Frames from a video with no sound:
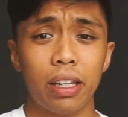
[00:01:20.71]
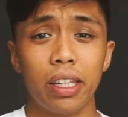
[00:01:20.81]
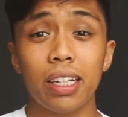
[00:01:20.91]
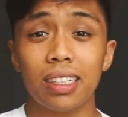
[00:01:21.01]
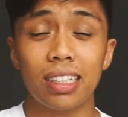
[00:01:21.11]

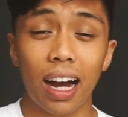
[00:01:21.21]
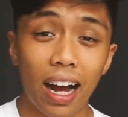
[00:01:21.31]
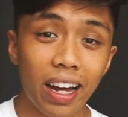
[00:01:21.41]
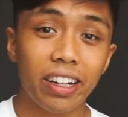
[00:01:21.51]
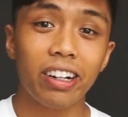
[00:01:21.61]
The
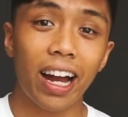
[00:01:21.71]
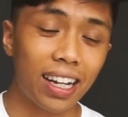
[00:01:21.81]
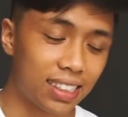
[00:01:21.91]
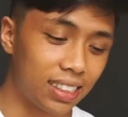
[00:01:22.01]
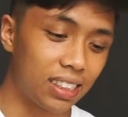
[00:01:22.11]
entire
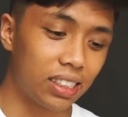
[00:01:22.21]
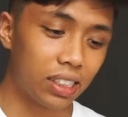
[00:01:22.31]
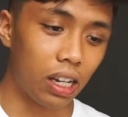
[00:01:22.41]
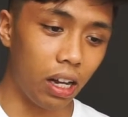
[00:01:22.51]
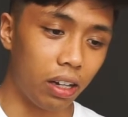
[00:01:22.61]

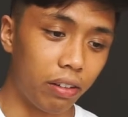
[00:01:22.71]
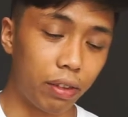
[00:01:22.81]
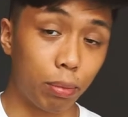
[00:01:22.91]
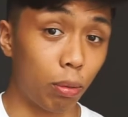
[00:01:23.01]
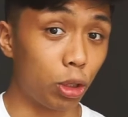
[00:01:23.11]
essence of
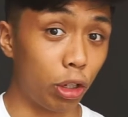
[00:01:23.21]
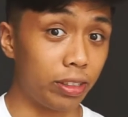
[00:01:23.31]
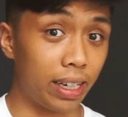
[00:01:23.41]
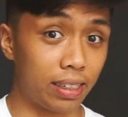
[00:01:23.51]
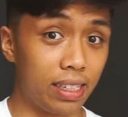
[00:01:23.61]
the
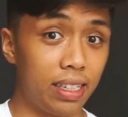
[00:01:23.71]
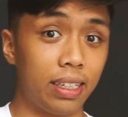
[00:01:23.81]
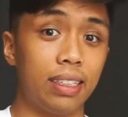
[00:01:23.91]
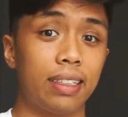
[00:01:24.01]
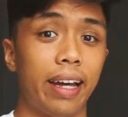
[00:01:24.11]
Pomodoro technique
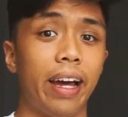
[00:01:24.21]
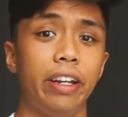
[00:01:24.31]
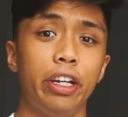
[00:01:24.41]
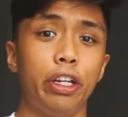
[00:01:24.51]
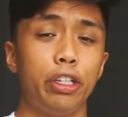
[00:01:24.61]
is
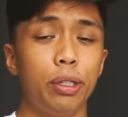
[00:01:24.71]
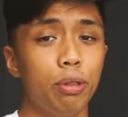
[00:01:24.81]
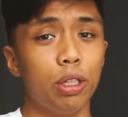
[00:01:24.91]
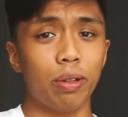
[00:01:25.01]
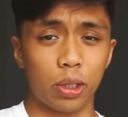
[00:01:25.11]
that you
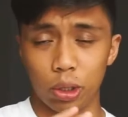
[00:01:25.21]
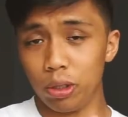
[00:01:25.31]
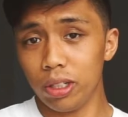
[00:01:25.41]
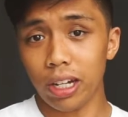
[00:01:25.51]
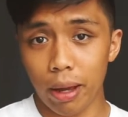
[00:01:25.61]
do a
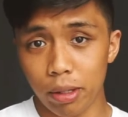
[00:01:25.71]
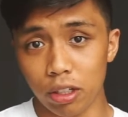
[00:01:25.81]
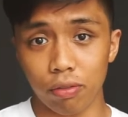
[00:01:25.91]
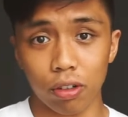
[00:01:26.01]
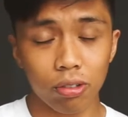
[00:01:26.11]
certain time
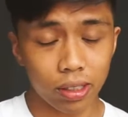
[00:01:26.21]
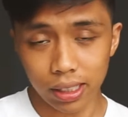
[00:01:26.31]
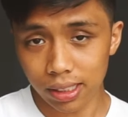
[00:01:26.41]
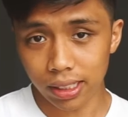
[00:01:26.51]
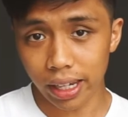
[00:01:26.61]
interval,
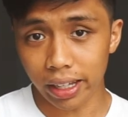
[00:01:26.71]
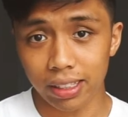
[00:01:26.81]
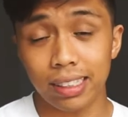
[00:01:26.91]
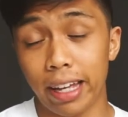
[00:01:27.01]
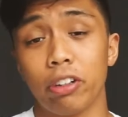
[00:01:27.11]
let's say the
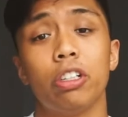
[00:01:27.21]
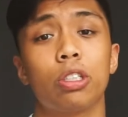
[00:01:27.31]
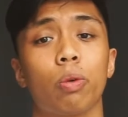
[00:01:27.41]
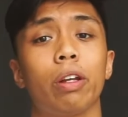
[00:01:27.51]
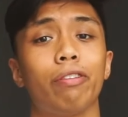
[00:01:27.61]
standard
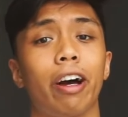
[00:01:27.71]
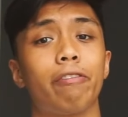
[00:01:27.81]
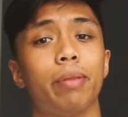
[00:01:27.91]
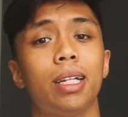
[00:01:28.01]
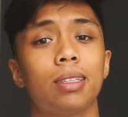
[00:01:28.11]
is
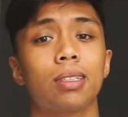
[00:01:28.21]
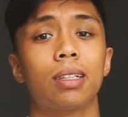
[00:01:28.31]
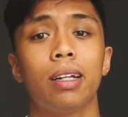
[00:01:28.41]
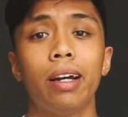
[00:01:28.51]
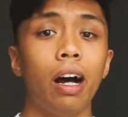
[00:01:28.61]
25
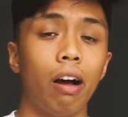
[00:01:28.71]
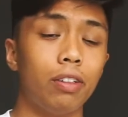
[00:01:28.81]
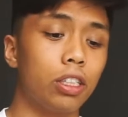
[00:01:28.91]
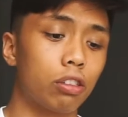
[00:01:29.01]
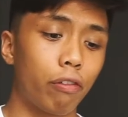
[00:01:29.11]
minutes, of
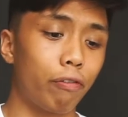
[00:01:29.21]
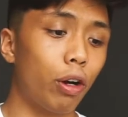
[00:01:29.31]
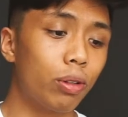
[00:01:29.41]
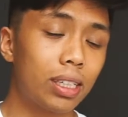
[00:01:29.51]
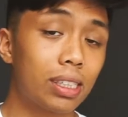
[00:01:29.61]
just
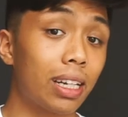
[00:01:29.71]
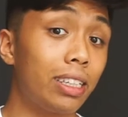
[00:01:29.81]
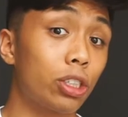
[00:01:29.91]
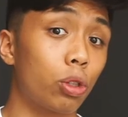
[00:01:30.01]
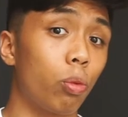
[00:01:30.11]
focused
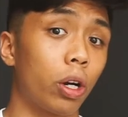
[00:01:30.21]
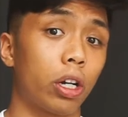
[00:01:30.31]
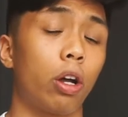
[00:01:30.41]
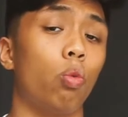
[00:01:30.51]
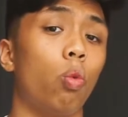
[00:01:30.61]
laser
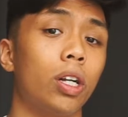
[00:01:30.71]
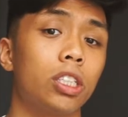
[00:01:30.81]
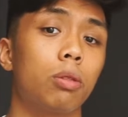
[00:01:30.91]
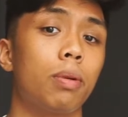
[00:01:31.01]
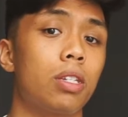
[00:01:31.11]
work on
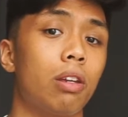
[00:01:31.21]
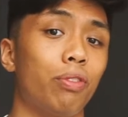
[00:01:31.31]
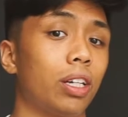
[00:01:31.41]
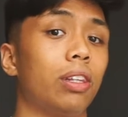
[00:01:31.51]
one specific